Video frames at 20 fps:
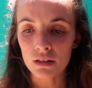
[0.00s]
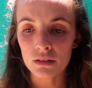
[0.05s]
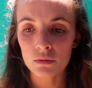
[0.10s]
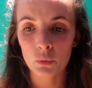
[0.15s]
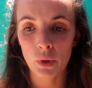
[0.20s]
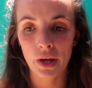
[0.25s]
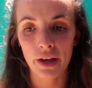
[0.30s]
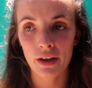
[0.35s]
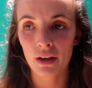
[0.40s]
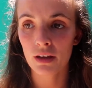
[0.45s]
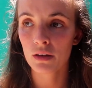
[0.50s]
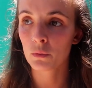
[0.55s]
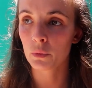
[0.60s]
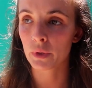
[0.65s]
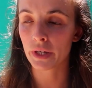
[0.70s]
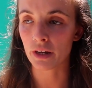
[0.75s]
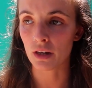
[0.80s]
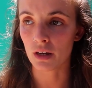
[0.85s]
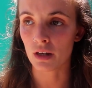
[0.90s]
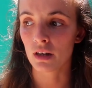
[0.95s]
Where
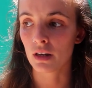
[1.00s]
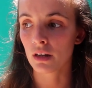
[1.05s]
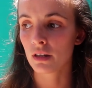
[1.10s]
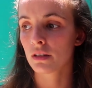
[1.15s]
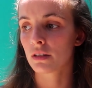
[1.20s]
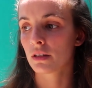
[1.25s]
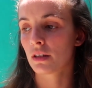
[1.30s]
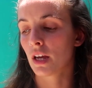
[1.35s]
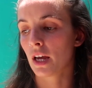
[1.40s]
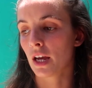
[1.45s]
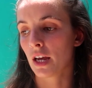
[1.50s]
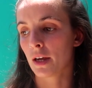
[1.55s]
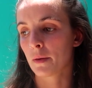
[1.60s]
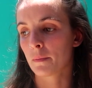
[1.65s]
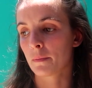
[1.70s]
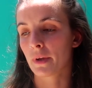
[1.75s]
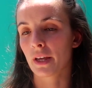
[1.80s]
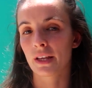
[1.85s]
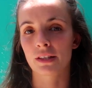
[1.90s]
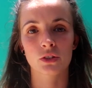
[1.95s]
we are,
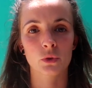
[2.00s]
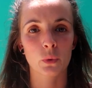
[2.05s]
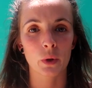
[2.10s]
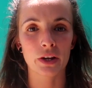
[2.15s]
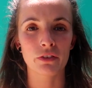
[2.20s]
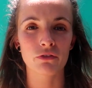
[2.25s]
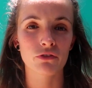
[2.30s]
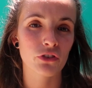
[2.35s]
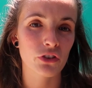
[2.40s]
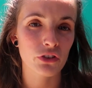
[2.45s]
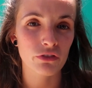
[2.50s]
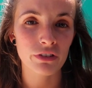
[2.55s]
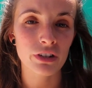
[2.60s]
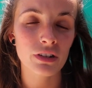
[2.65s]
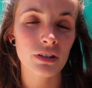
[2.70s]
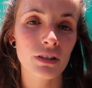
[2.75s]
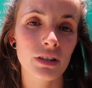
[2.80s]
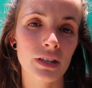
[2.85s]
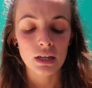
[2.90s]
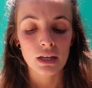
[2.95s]
it's quite
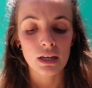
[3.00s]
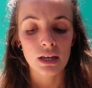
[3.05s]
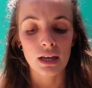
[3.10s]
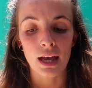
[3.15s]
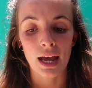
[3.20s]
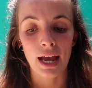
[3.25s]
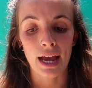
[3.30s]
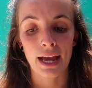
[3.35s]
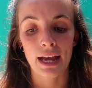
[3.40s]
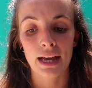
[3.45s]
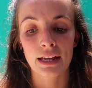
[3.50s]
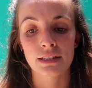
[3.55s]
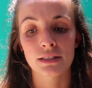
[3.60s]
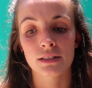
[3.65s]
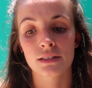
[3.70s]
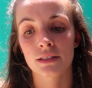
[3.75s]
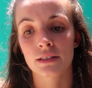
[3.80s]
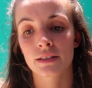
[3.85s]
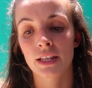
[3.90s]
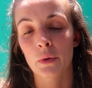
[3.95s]
rural,
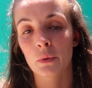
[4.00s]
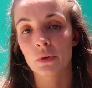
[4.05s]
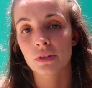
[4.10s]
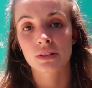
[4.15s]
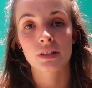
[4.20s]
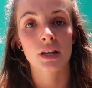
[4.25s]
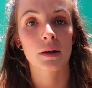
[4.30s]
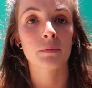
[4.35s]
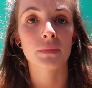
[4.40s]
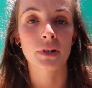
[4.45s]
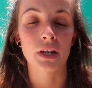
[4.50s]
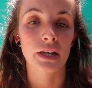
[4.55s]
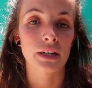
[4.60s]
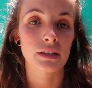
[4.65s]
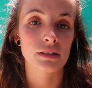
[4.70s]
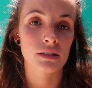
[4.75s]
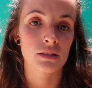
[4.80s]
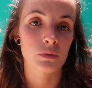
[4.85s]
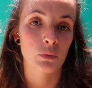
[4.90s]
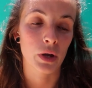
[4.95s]
and there were some
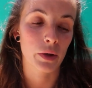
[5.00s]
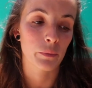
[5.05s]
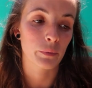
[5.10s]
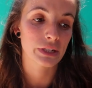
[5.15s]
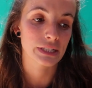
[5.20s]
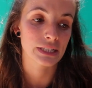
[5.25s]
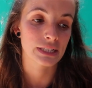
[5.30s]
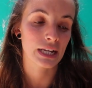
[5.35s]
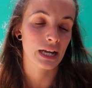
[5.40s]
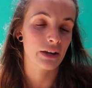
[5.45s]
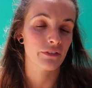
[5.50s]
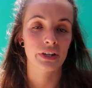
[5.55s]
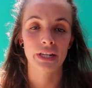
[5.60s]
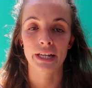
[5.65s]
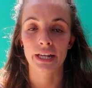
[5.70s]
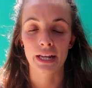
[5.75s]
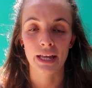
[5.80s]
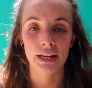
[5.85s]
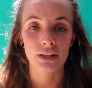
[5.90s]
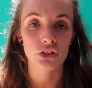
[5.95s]
nights when we didn't have
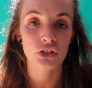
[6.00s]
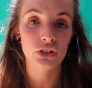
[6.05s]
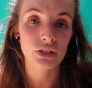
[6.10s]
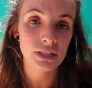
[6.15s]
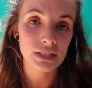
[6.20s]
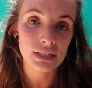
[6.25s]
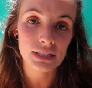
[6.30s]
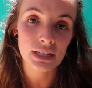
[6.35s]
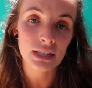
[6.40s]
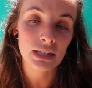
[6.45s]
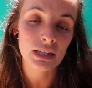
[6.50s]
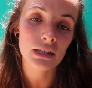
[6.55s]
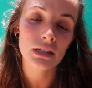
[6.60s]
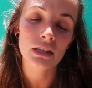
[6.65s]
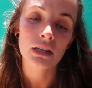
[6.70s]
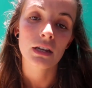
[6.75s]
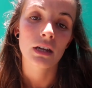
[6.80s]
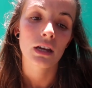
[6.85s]
any electricity.